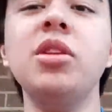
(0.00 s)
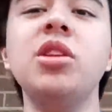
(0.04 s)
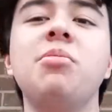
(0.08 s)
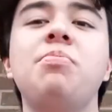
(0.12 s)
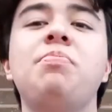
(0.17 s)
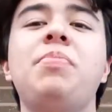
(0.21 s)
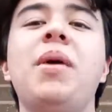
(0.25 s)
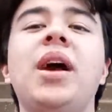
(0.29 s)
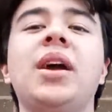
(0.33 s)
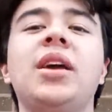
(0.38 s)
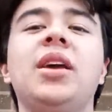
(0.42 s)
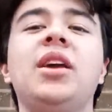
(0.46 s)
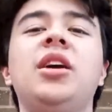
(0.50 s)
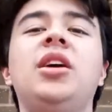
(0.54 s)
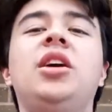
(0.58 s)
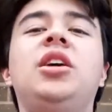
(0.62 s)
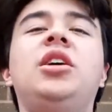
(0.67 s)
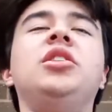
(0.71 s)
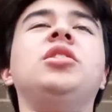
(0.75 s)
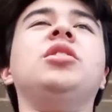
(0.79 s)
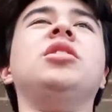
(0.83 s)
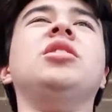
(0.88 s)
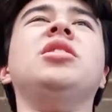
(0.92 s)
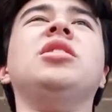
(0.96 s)
in your
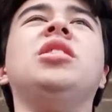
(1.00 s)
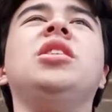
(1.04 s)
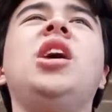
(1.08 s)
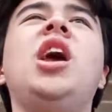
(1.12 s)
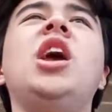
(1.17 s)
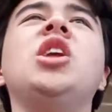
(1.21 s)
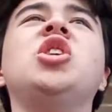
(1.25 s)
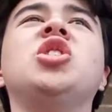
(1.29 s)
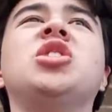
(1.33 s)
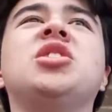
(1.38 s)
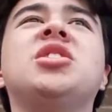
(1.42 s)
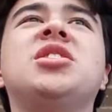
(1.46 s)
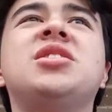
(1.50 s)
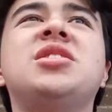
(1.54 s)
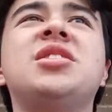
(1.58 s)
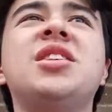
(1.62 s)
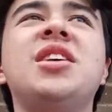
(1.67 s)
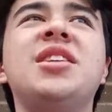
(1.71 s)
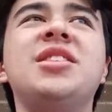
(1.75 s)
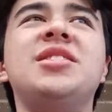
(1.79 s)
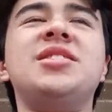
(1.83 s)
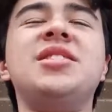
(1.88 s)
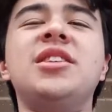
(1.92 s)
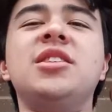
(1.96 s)
backyard and just
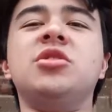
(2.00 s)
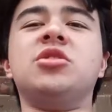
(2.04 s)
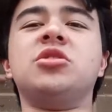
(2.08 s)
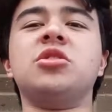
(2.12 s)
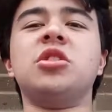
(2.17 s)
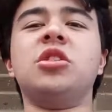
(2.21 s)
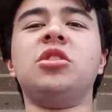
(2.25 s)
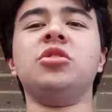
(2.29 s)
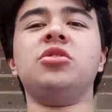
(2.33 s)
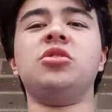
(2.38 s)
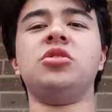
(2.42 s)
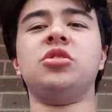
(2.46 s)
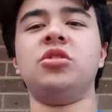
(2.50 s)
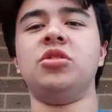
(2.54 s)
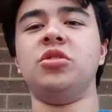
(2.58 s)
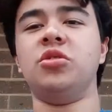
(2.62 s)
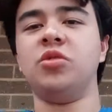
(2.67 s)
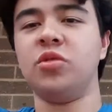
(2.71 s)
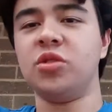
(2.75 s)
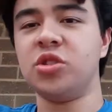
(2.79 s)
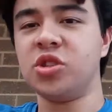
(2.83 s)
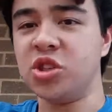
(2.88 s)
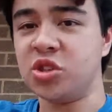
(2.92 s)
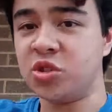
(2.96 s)
sit in solitude.
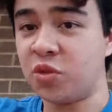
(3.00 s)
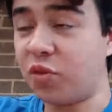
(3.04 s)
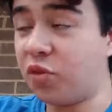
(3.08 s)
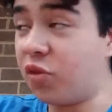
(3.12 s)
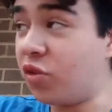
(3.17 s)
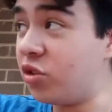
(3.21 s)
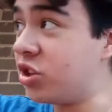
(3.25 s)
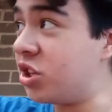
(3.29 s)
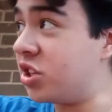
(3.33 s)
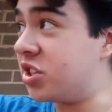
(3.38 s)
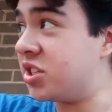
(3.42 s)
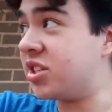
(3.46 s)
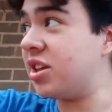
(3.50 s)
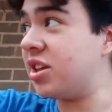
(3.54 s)
Just, just